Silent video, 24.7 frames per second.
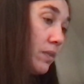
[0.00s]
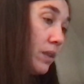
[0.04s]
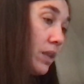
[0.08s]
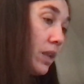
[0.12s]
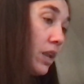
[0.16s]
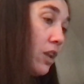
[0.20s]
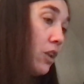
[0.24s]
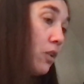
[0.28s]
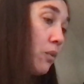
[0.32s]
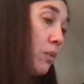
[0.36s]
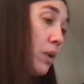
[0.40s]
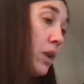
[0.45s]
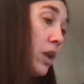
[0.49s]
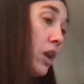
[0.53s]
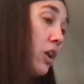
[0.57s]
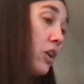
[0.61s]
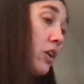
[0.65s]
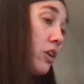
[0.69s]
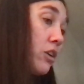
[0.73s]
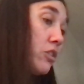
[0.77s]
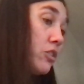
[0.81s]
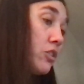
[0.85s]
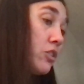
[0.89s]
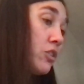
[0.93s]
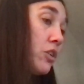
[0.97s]
And we are
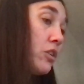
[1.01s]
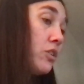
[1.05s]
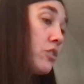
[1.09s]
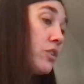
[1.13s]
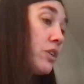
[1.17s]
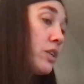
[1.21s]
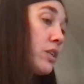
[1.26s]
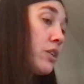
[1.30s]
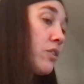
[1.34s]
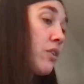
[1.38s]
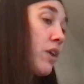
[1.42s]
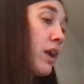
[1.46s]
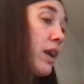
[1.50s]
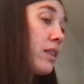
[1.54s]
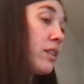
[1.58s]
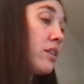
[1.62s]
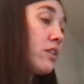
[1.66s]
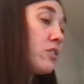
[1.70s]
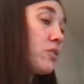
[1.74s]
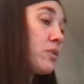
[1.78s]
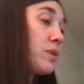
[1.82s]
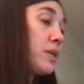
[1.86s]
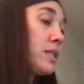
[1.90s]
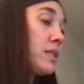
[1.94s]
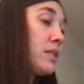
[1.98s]
your children, cried the
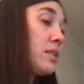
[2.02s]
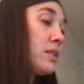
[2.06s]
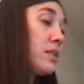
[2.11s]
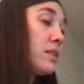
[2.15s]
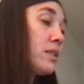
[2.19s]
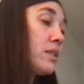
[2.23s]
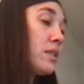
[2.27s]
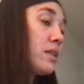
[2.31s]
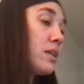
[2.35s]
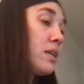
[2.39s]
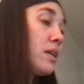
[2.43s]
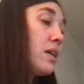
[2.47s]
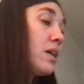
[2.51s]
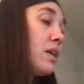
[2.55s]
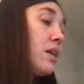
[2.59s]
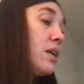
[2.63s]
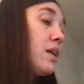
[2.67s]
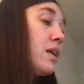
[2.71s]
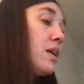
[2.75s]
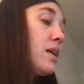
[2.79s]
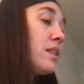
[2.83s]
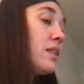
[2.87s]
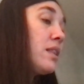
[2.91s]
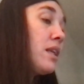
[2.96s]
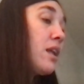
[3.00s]
twins.
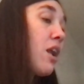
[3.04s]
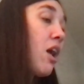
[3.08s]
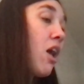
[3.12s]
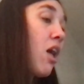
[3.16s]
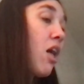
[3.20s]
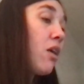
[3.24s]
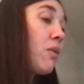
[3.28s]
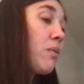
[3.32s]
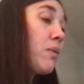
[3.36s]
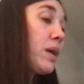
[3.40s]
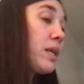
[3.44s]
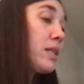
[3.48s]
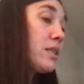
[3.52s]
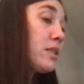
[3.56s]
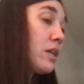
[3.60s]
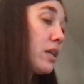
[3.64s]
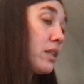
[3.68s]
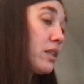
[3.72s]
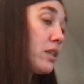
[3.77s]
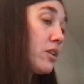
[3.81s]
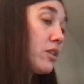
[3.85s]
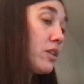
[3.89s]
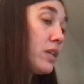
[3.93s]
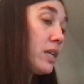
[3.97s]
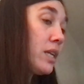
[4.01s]
Then all went on
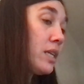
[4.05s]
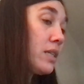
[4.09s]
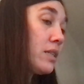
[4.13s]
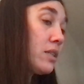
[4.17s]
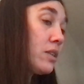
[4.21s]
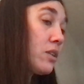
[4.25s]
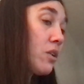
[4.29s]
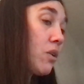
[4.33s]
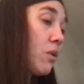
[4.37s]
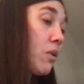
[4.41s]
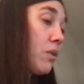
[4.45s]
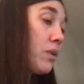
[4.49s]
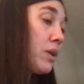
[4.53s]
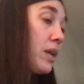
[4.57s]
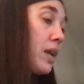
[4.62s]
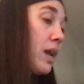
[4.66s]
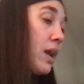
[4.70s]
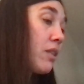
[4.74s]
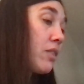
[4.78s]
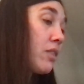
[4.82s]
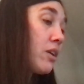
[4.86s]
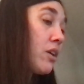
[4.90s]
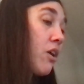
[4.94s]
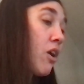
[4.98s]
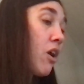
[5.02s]
their knees and holding
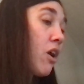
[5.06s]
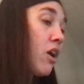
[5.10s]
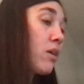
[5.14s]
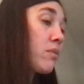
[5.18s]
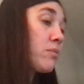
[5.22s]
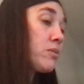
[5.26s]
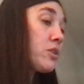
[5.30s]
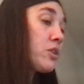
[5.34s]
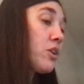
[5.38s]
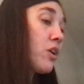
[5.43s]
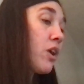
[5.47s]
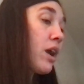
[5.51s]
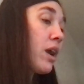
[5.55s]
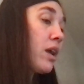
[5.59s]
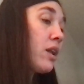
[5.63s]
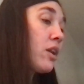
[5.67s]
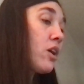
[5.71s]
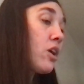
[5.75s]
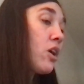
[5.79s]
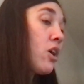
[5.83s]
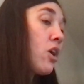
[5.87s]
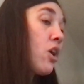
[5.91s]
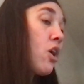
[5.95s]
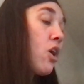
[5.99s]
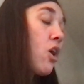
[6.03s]
out their arms cried,
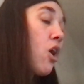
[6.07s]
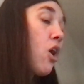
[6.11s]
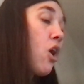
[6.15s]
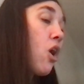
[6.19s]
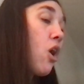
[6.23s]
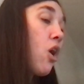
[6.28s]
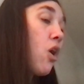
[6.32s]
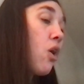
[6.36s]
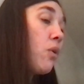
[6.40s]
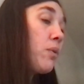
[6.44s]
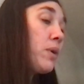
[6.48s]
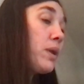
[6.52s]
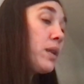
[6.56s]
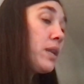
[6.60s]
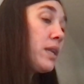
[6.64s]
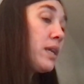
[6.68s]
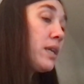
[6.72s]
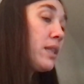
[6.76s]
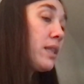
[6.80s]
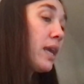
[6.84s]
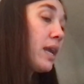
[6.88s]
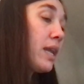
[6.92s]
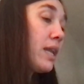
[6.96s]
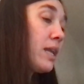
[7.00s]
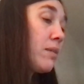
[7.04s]
Oh, Wendy,
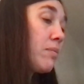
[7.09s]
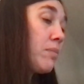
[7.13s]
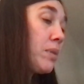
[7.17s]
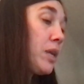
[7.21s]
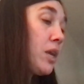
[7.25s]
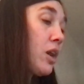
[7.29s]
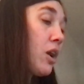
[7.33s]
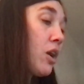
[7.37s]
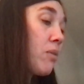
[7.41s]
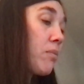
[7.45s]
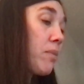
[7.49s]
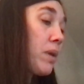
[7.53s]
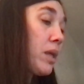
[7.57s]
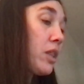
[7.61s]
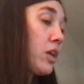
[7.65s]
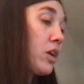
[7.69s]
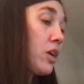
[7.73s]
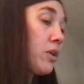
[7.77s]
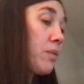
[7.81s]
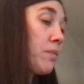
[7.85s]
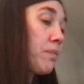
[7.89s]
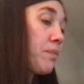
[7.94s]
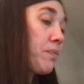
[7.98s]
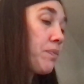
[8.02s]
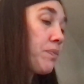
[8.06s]
lady, be our
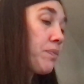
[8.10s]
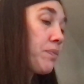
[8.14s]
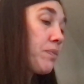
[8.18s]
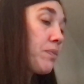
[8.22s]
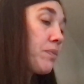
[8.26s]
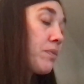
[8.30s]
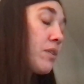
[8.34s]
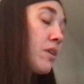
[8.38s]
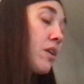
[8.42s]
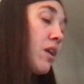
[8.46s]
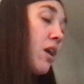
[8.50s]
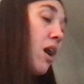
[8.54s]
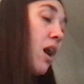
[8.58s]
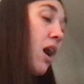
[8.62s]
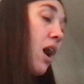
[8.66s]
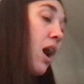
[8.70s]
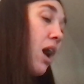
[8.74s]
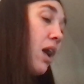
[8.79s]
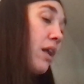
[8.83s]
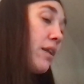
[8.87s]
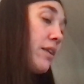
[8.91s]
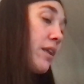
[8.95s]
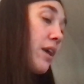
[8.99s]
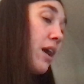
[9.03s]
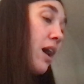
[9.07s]
mother.
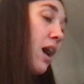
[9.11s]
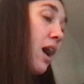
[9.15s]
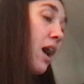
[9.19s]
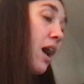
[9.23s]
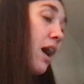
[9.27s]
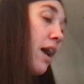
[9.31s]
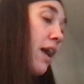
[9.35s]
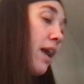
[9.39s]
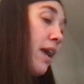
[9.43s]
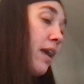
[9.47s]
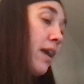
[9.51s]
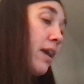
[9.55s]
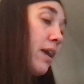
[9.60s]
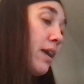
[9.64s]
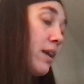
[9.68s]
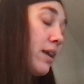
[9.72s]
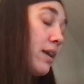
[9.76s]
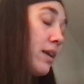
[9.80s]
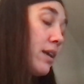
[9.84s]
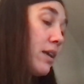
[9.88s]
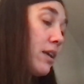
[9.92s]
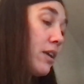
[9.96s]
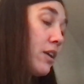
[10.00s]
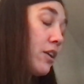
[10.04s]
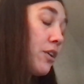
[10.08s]
Ought I,
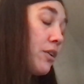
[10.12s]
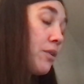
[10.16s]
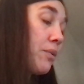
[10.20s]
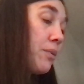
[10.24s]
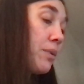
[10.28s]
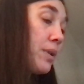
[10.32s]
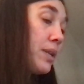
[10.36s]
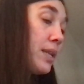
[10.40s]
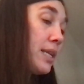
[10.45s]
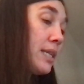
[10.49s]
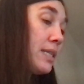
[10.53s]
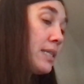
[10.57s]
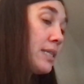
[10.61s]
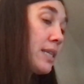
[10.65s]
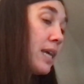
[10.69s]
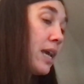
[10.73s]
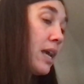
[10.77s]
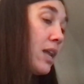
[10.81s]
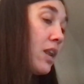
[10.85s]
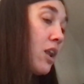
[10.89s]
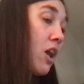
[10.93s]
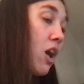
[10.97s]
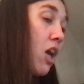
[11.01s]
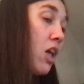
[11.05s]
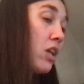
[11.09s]
Wendy
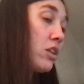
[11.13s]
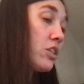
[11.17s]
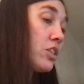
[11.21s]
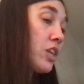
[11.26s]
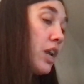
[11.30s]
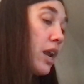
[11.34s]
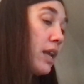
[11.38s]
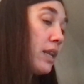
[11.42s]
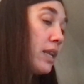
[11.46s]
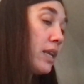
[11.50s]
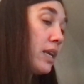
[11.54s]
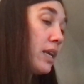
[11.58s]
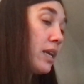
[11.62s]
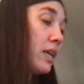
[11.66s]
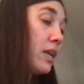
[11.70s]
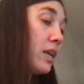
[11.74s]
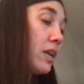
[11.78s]
said, all shining.